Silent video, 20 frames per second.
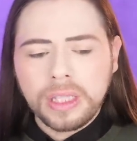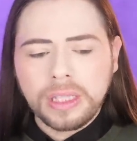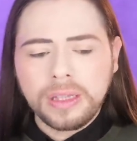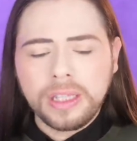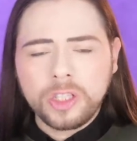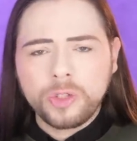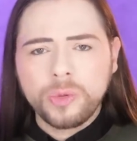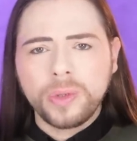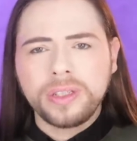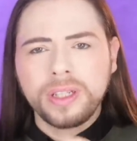
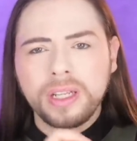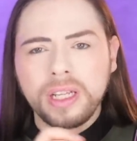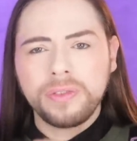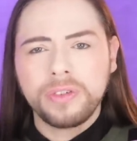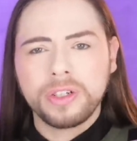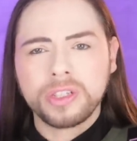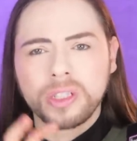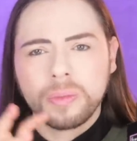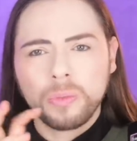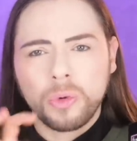this one
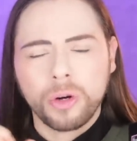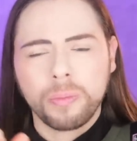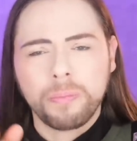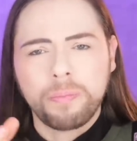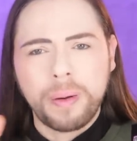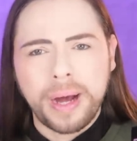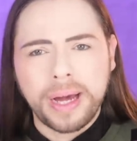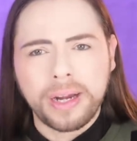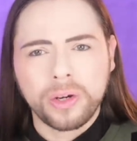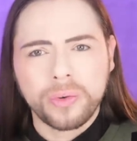delivers a more
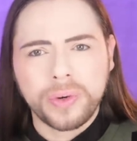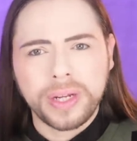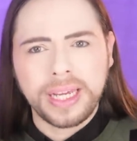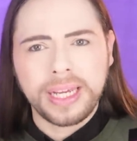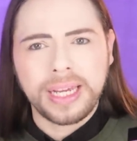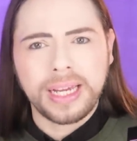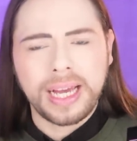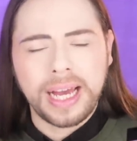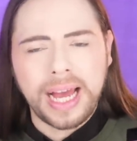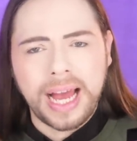
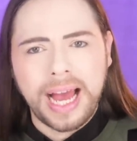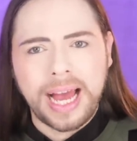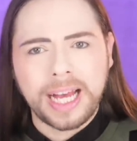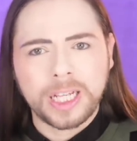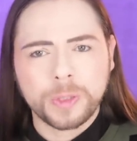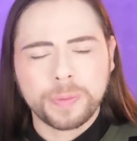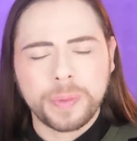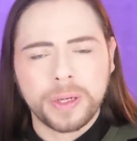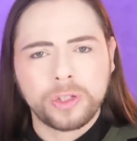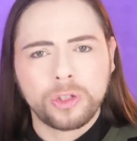buttery
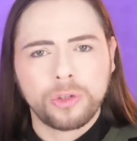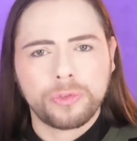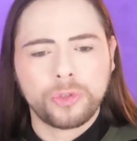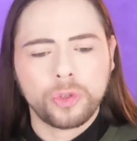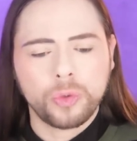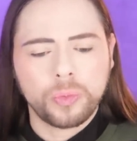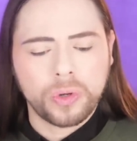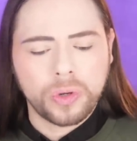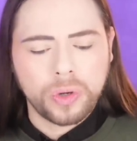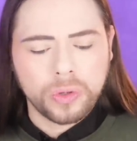aspect of
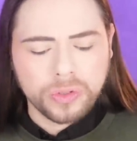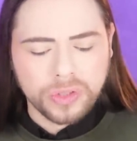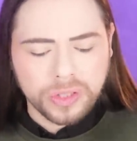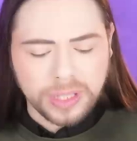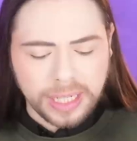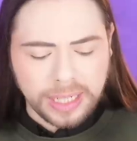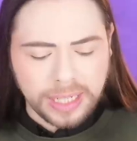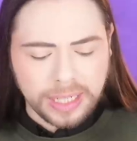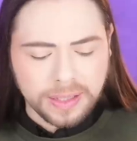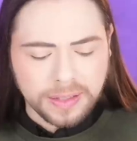tuberose.
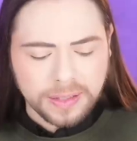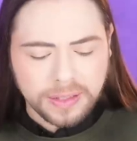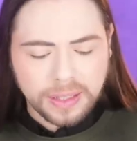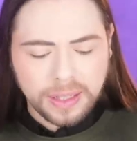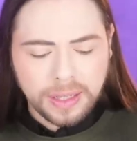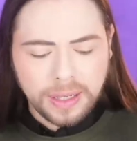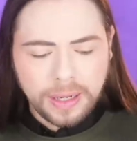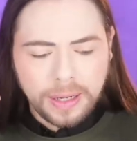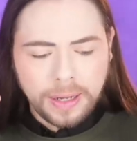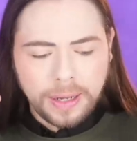It is
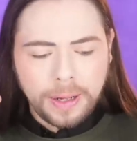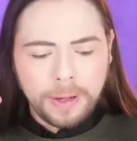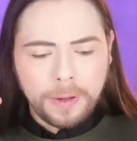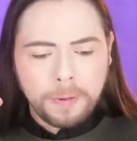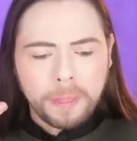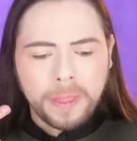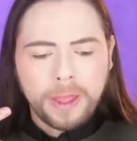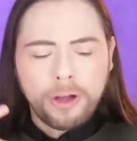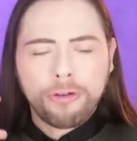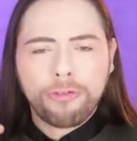
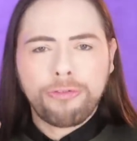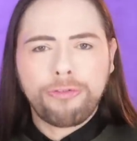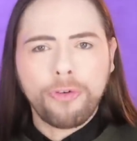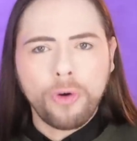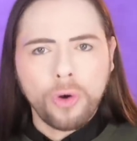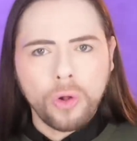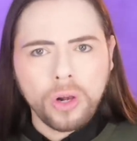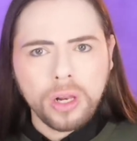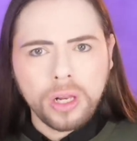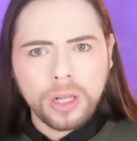
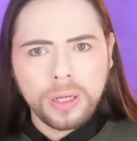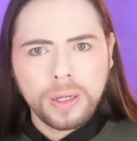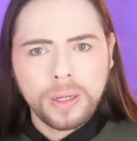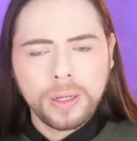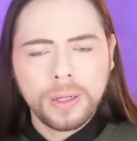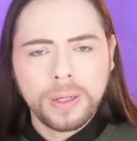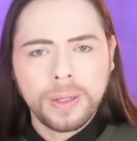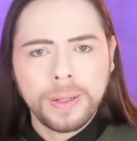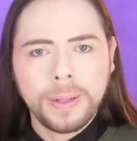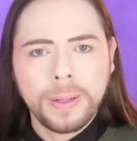full.
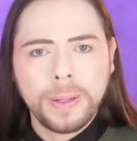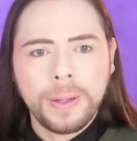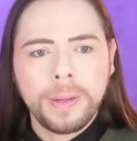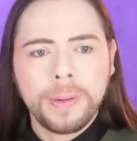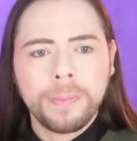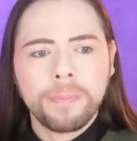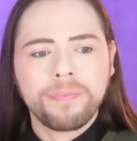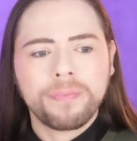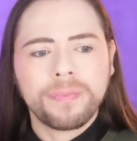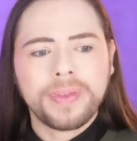
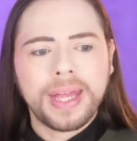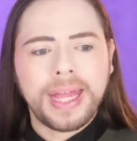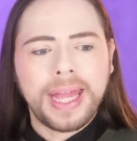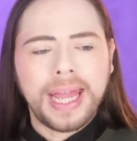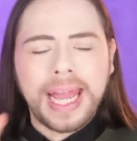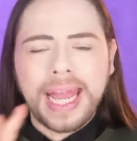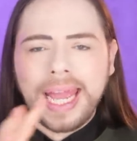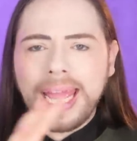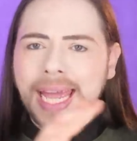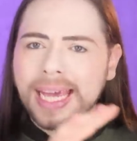
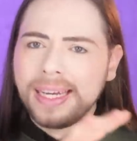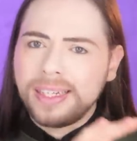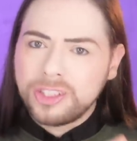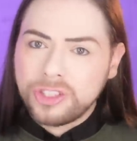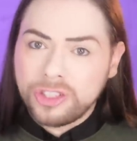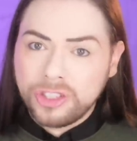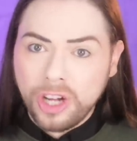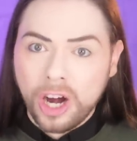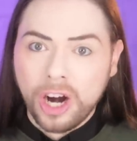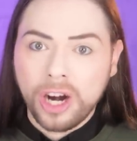It
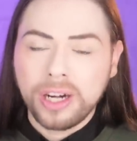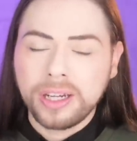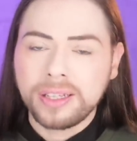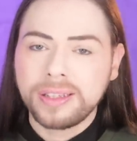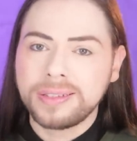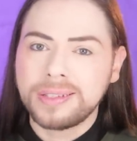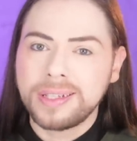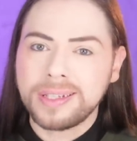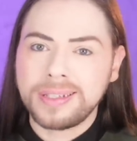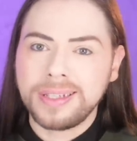is dark.
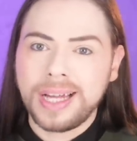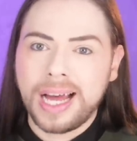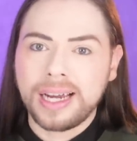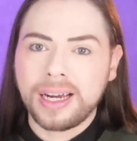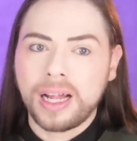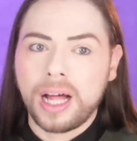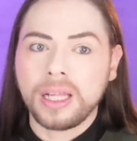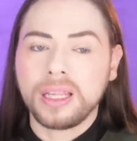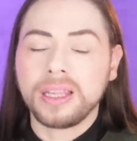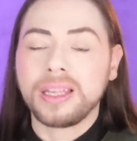This is
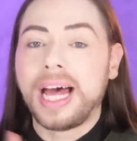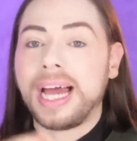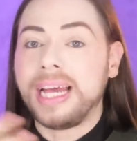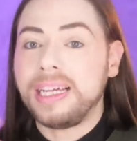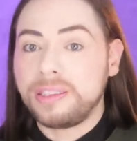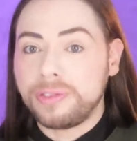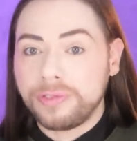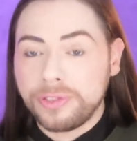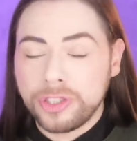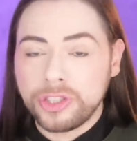not a
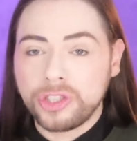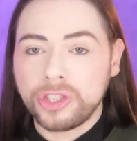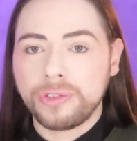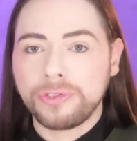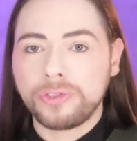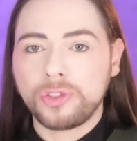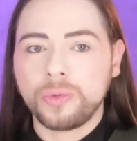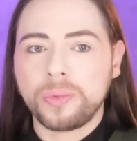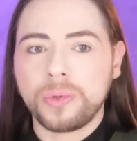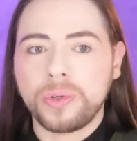light version
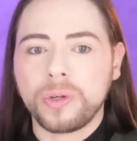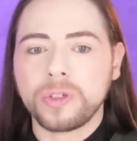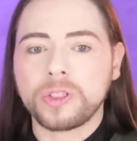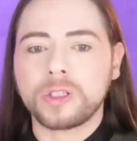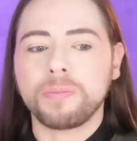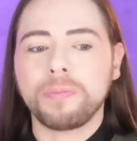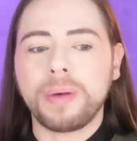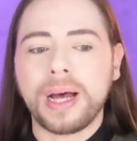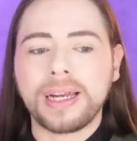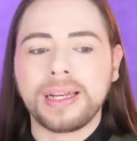of
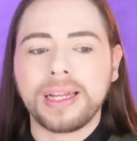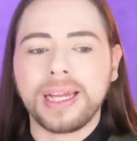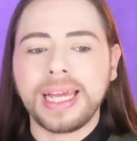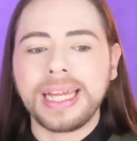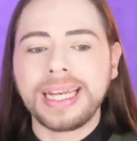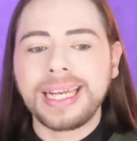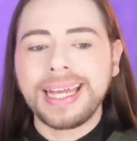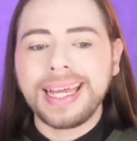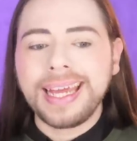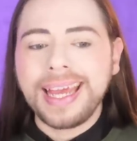tuberose, but
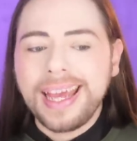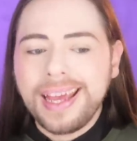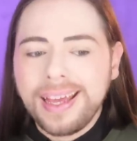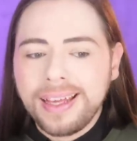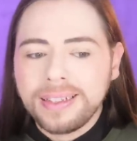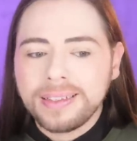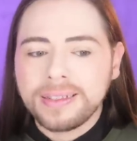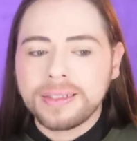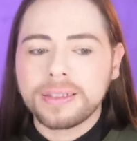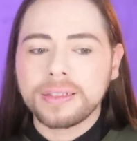it
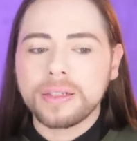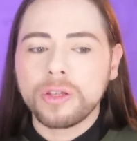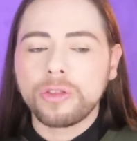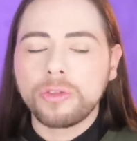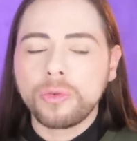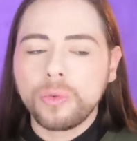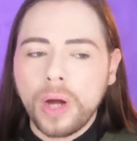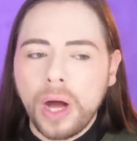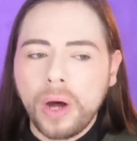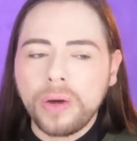is,
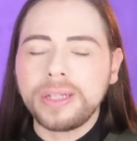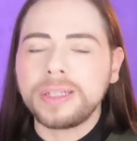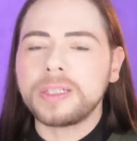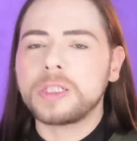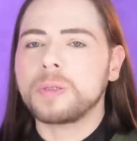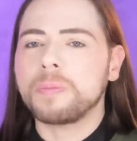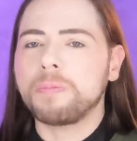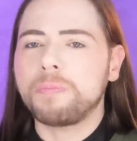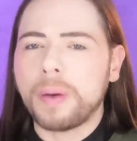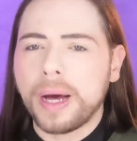throughout
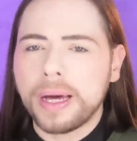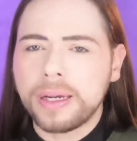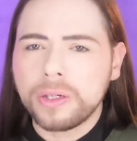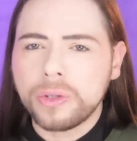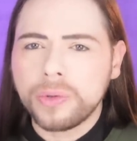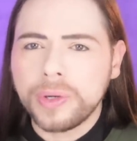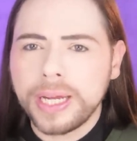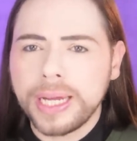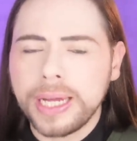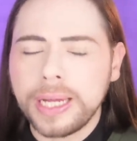its
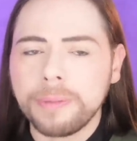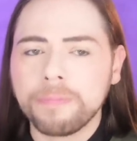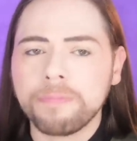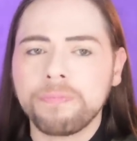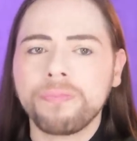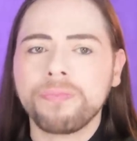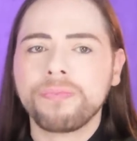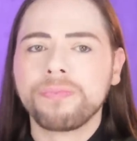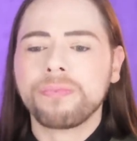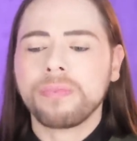buttery
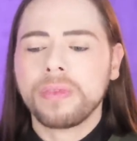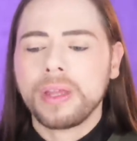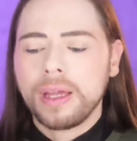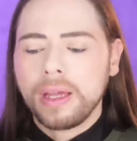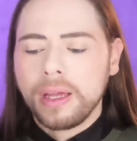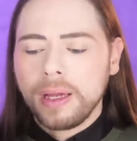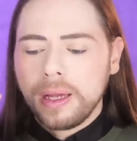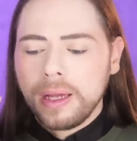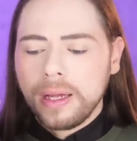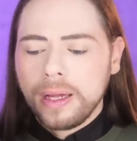
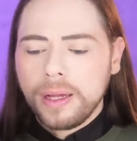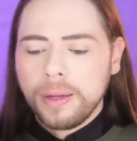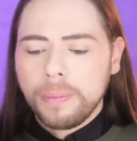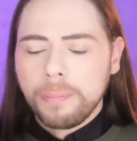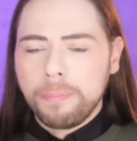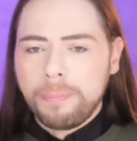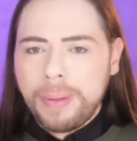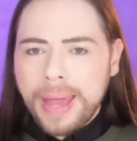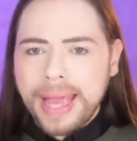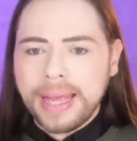
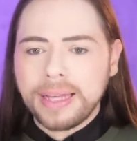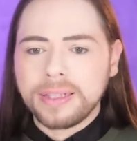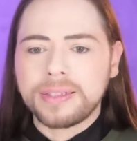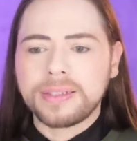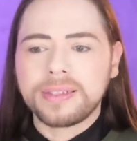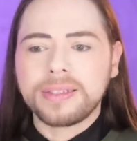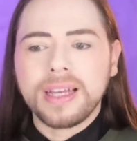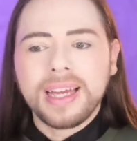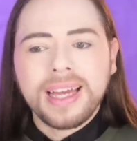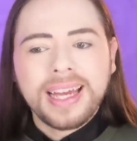
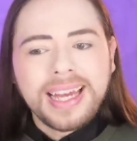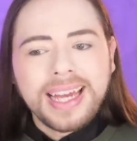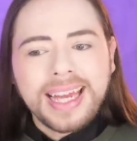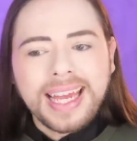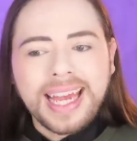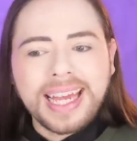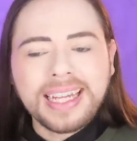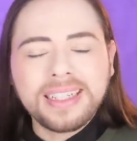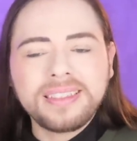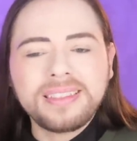base,
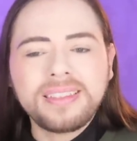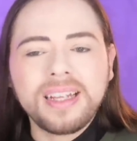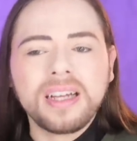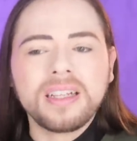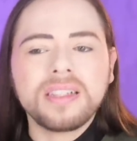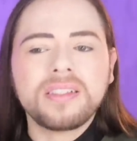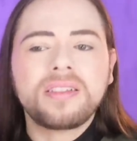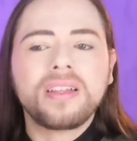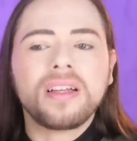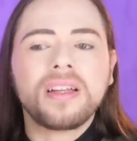it
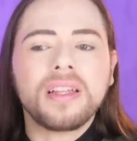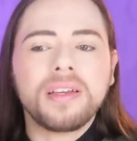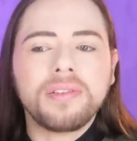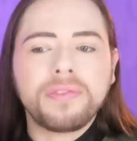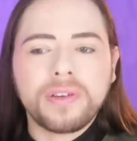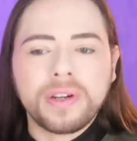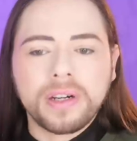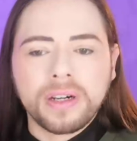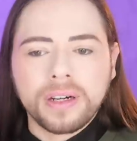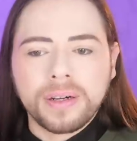does
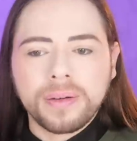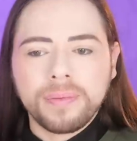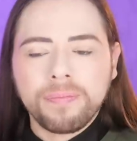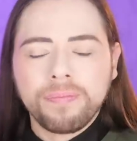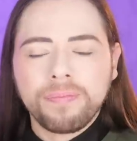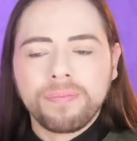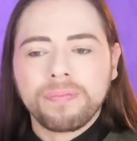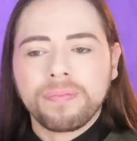deliver